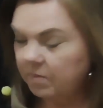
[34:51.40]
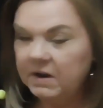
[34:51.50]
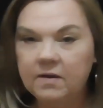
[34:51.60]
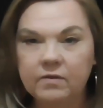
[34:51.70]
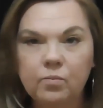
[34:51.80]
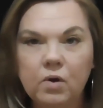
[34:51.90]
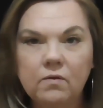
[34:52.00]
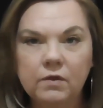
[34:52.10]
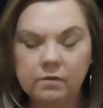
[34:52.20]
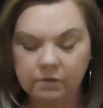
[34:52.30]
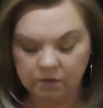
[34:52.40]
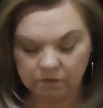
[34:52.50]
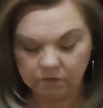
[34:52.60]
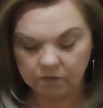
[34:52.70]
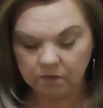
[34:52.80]
I'm going to have some breakfast
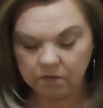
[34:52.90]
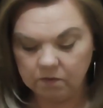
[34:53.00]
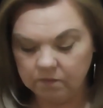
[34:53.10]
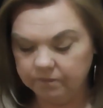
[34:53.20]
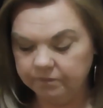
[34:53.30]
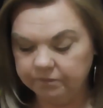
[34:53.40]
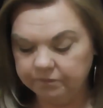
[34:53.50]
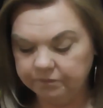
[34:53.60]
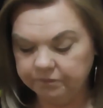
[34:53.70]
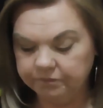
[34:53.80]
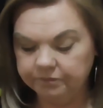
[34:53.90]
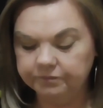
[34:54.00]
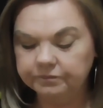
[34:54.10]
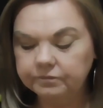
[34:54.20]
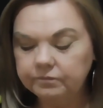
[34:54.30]
first though.
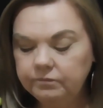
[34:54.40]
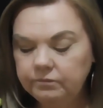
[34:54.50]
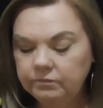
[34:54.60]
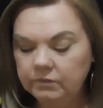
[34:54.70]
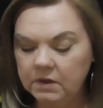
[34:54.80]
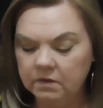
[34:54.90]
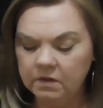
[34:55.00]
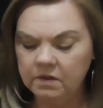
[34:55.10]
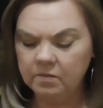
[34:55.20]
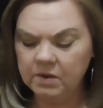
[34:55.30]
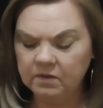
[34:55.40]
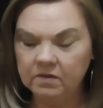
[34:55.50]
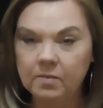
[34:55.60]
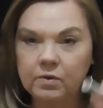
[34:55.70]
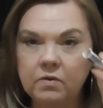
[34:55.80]
So this
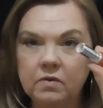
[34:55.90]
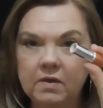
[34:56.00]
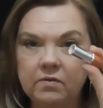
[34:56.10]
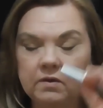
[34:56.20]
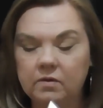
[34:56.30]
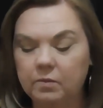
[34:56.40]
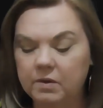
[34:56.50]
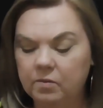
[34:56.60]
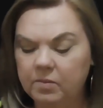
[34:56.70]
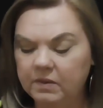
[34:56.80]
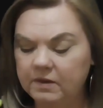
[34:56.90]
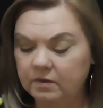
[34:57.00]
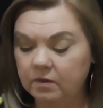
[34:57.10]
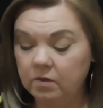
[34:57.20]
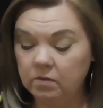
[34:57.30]
one's W7 as well, but
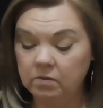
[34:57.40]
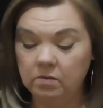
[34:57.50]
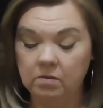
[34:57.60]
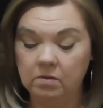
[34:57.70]
there's no